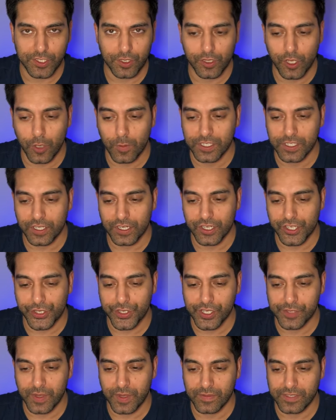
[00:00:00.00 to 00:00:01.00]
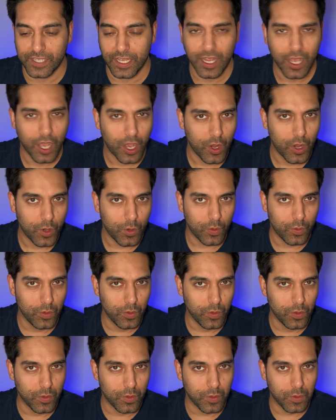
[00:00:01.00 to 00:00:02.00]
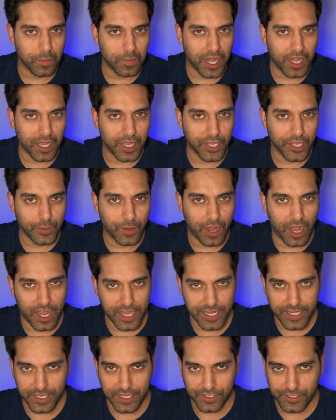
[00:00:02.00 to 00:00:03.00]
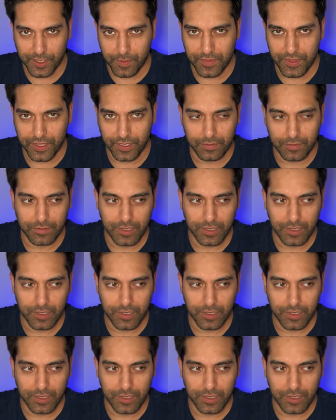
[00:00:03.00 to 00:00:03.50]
So no one's going to accuse me of saying, ooh, Maya, you're hiding something.